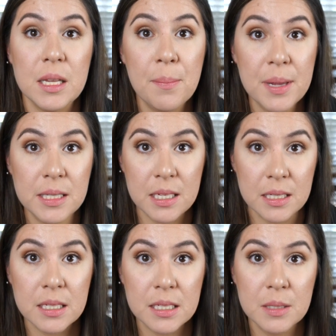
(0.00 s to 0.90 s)
a
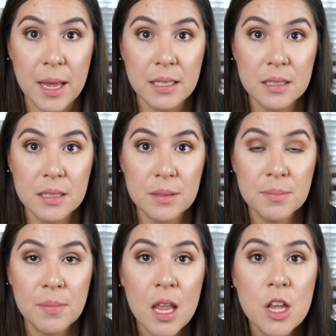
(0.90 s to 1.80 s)
business expense.
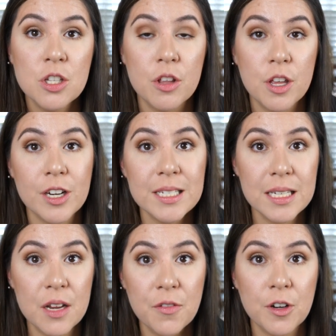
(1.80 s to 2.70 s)
So there is
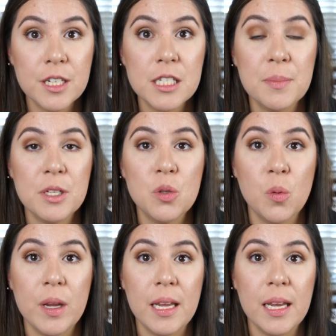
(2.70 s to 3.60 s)
a difference
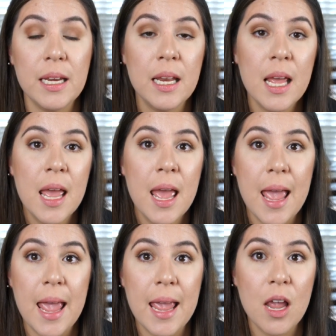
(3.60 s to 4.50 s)
between
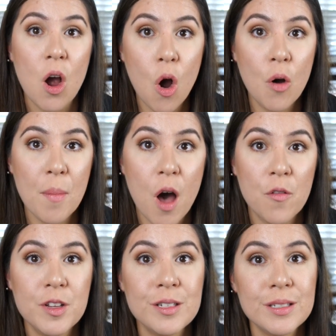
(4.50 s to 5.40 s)
a home
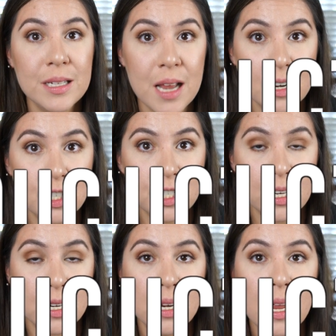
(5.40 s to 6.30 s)
office
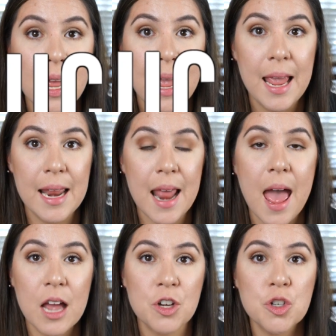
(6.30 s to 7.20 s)
deduction and
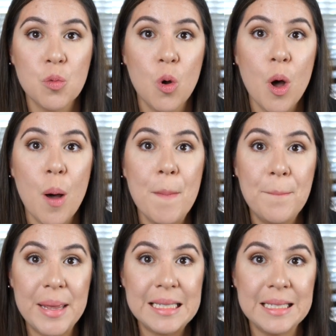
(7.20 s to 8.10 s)
actual
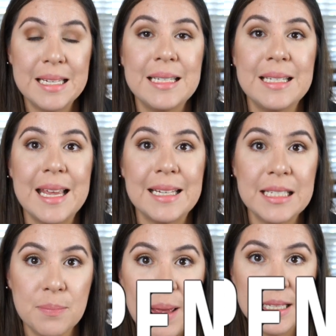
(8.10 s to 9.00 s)
business
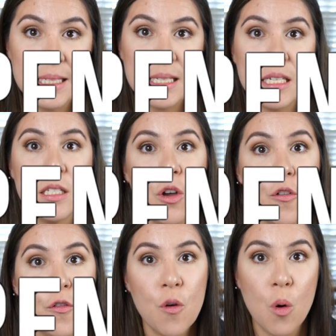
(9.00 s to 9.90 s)
expenses
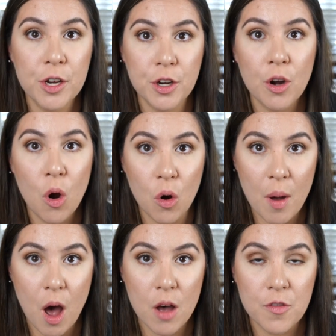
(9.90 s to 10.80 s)
for your home
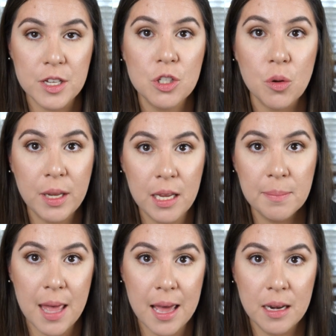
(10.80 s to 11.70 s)
office. So
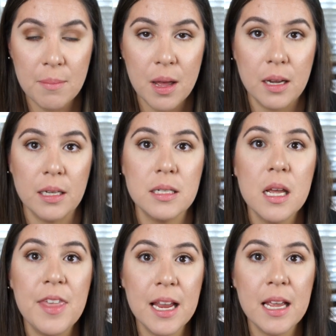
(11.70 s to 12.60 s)
keep that in mind.
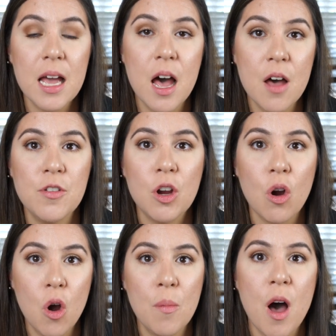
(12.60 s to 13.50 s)
Think of your
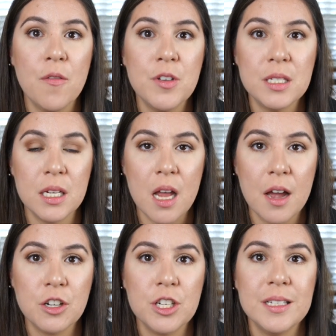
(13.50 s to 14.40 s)
home office
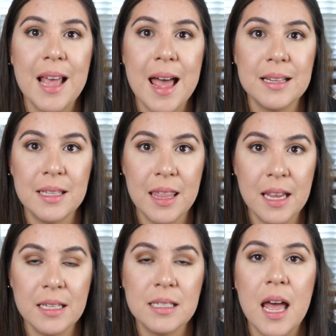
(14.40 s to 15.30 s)
deductions as
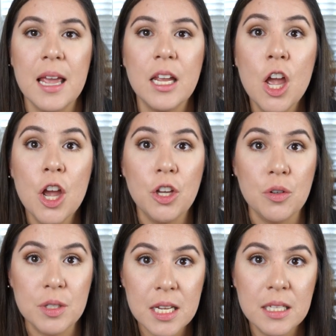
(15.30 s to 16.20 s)
things like
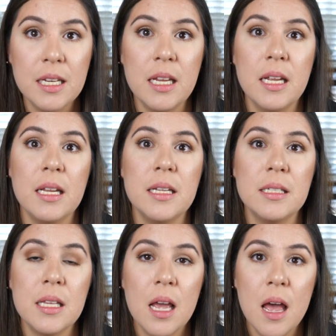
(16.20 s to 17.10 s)

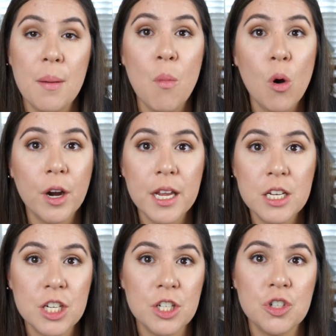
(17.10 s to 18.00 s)
utilities,
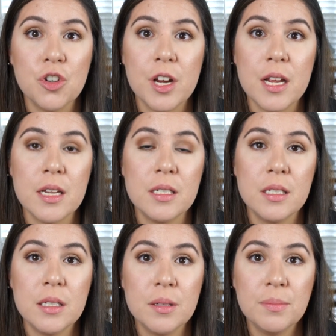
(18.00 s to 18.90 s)
mortgage
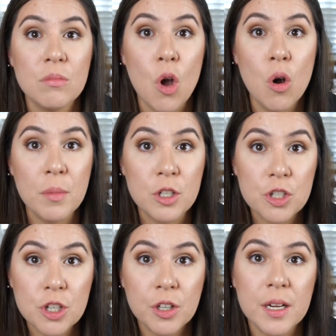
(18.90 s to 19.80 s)
interest, home
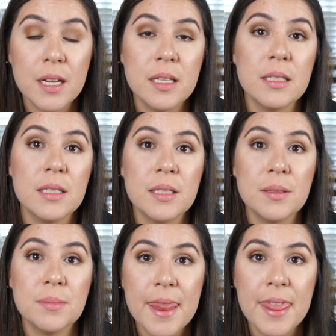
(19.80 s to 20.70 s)

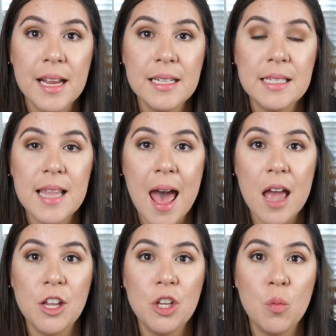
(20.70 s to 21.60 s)
insurance, things
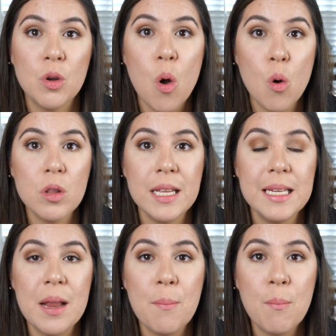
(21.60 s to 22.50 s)
that you would
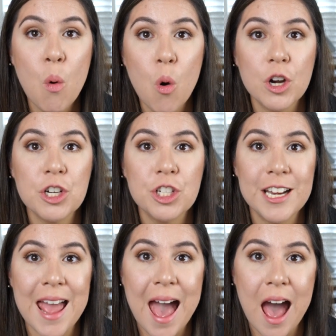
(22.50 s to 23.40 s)
only
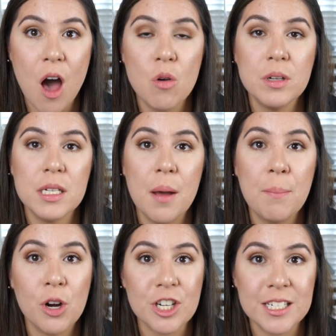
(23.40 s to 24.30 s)
portion out a
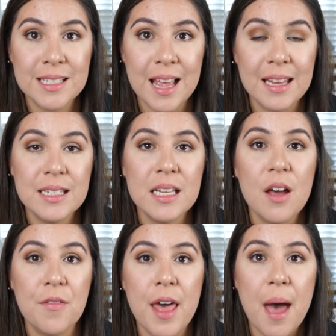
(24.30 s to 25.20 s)
percent
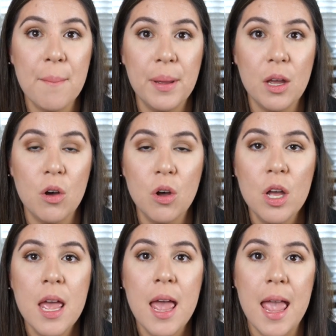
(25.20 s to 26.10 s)
of that
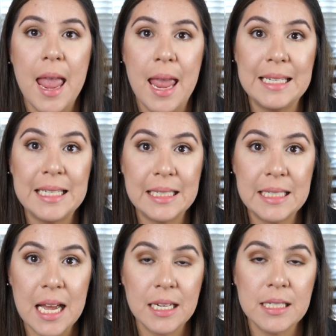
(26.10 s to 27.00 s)
bill and
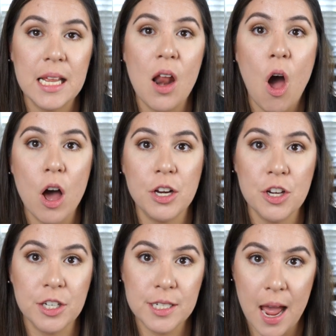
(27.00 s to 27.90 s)
deduct it on
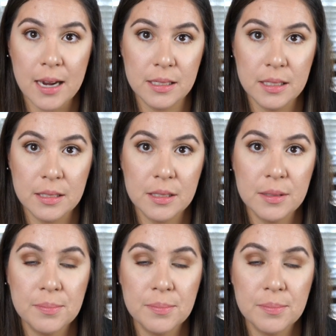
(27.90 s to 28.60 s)
your taxes.